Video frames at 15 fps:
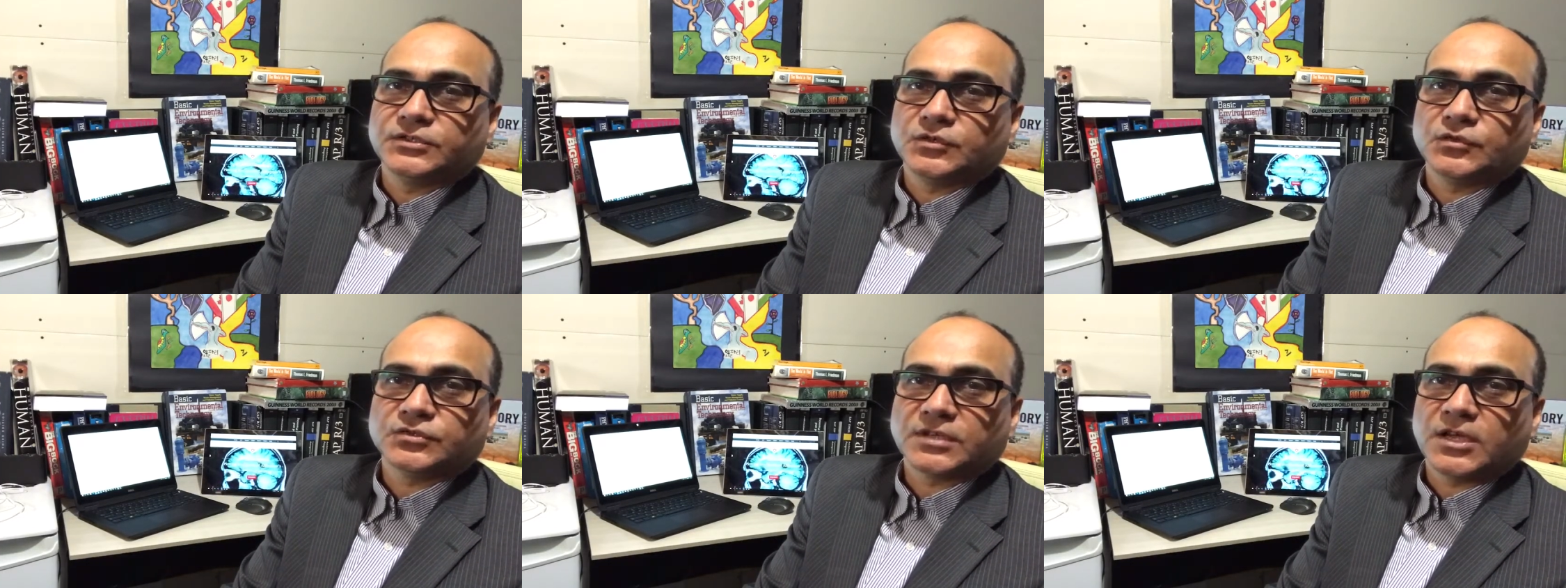
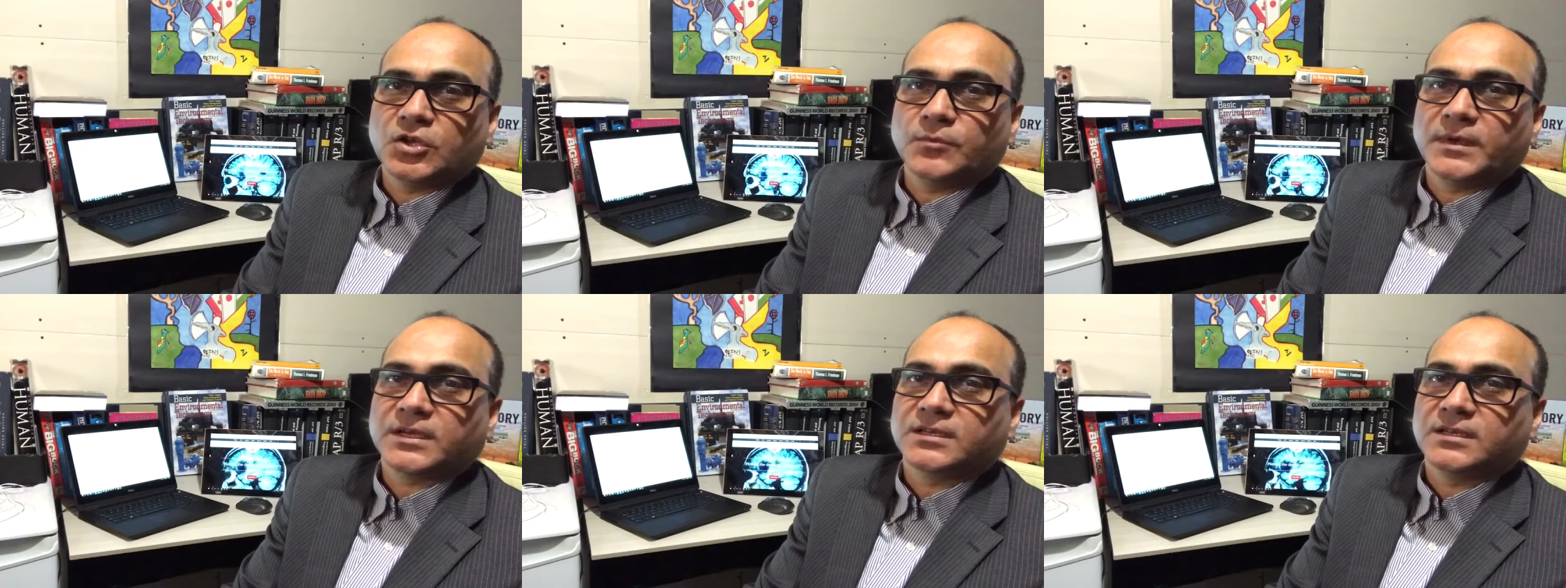
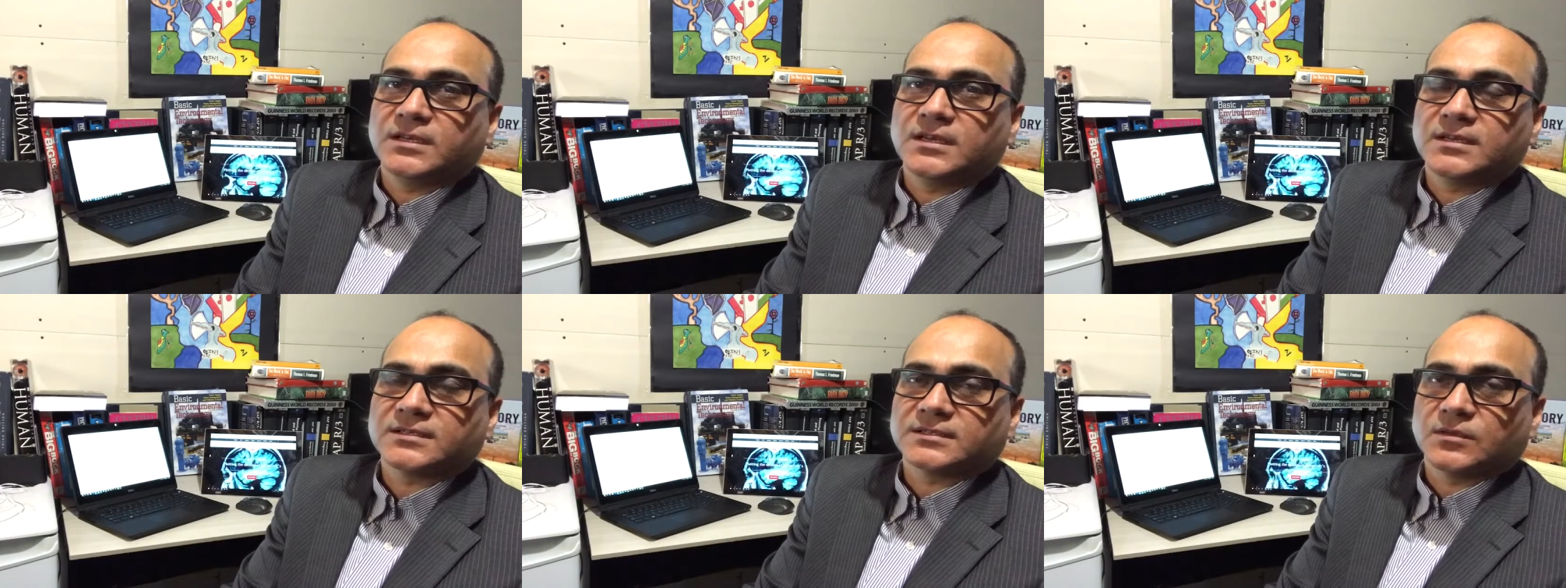
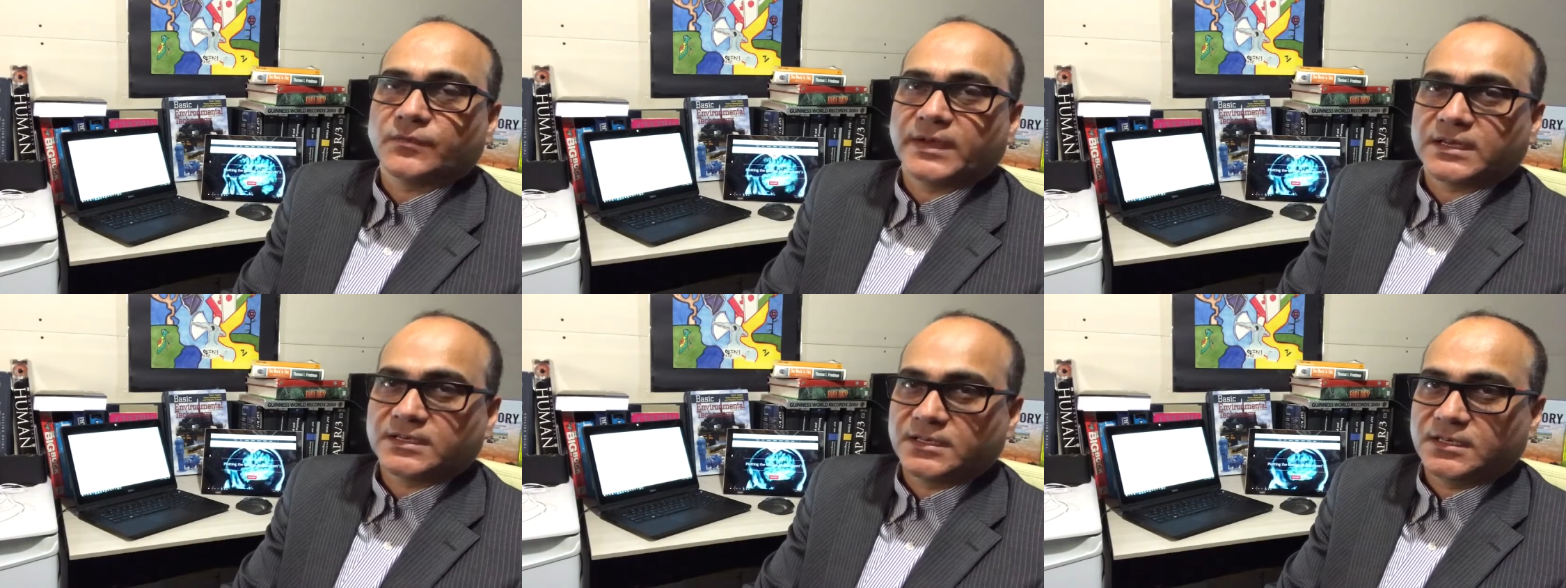cyanobacteria are the
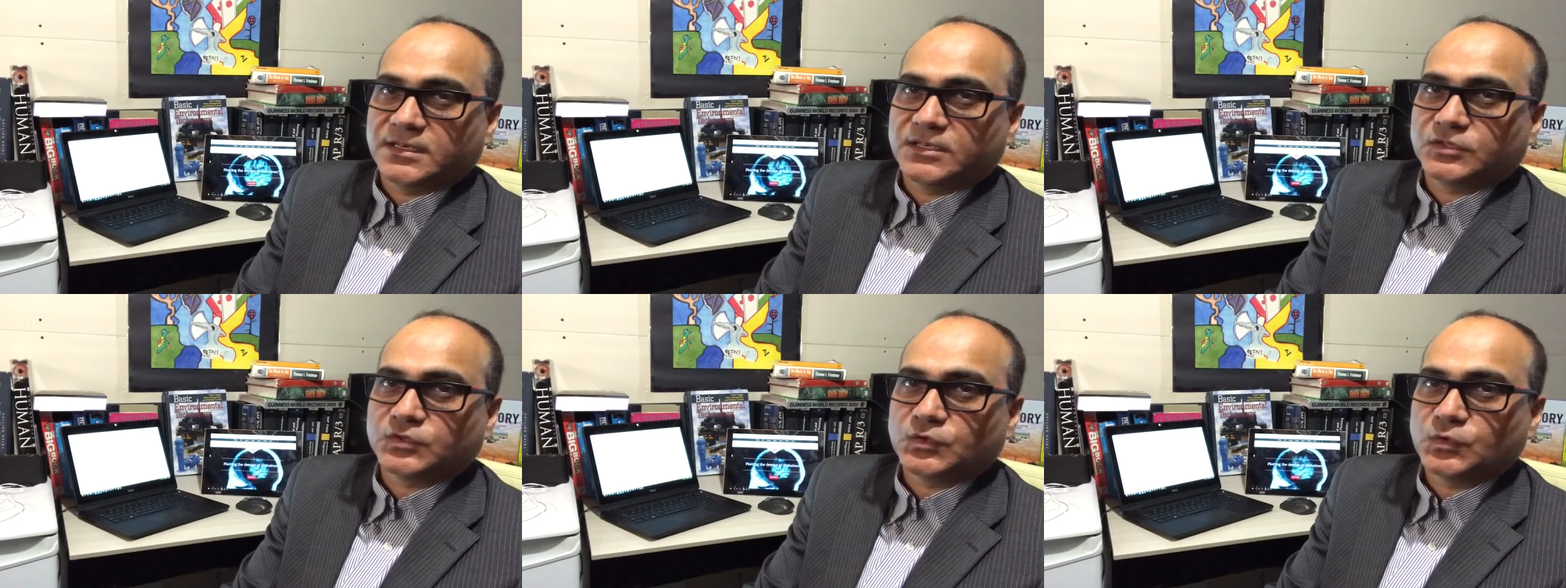
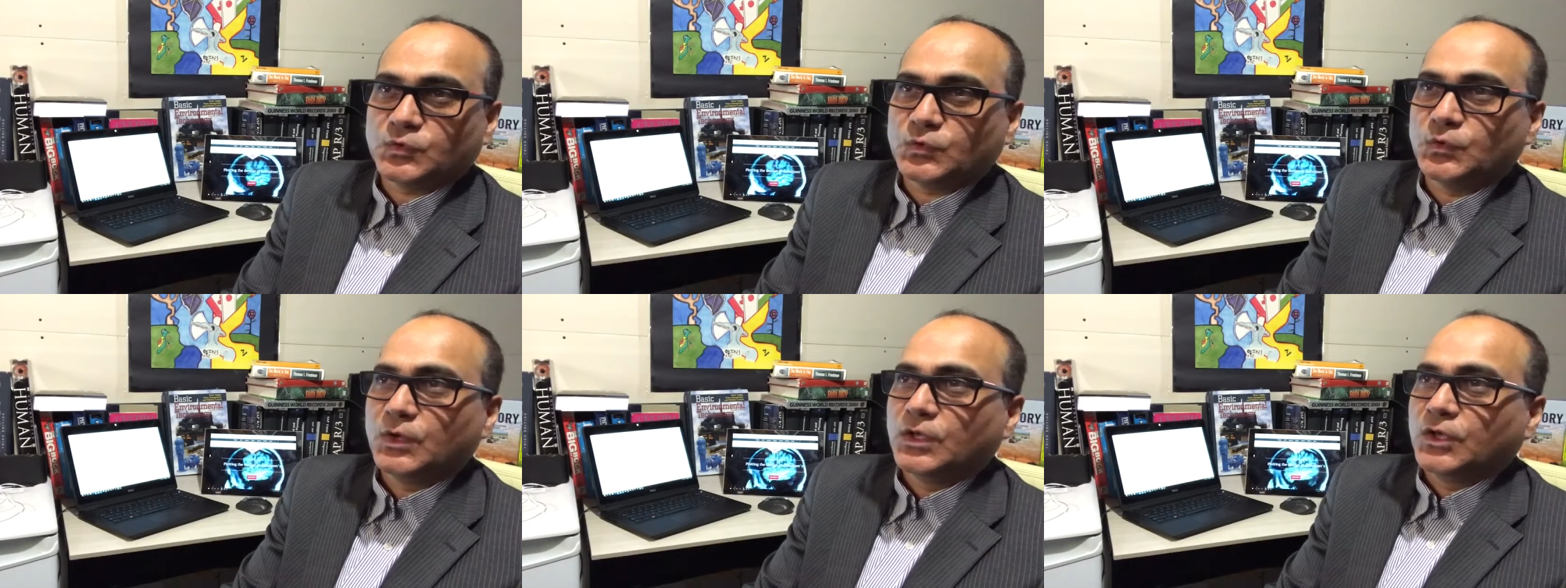bacteria
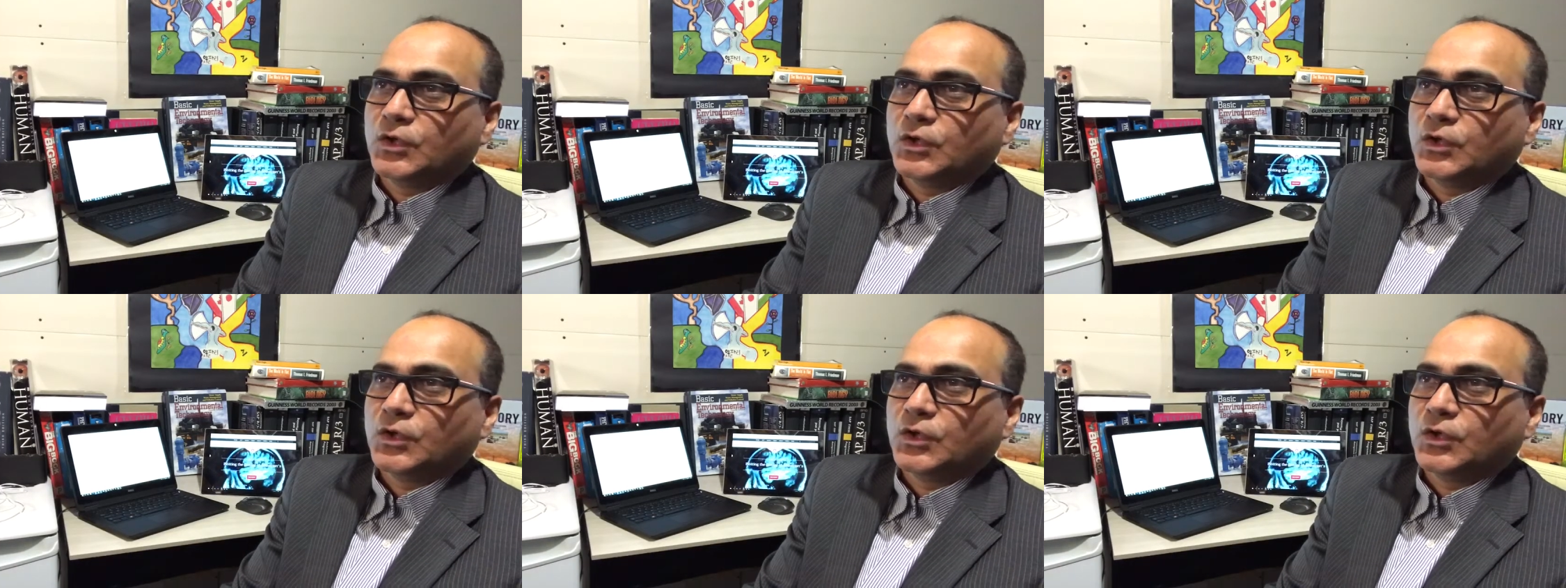who